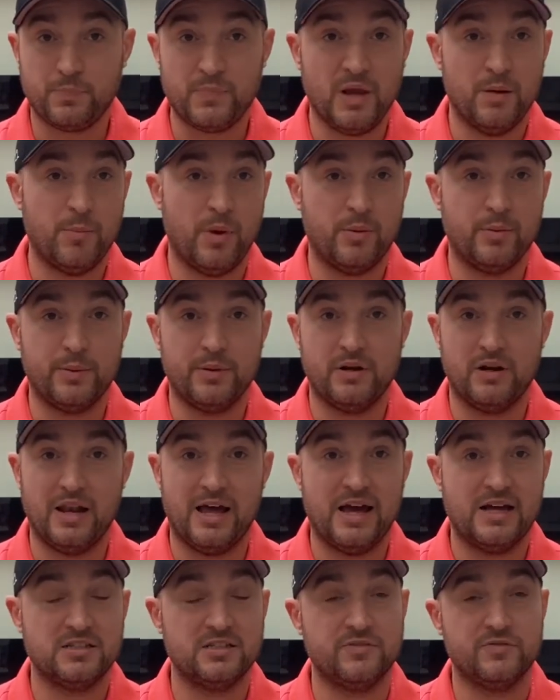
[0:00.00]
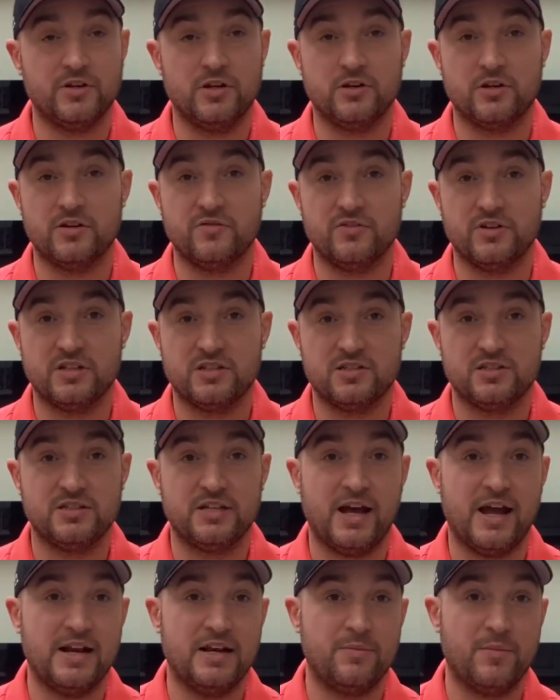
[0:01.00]
maybe a bit less. If you're looking for
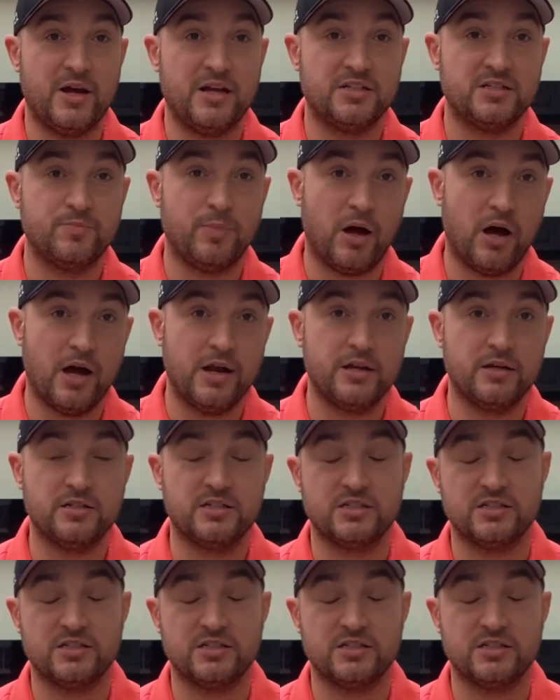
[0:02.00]
TaylorMade Spiders,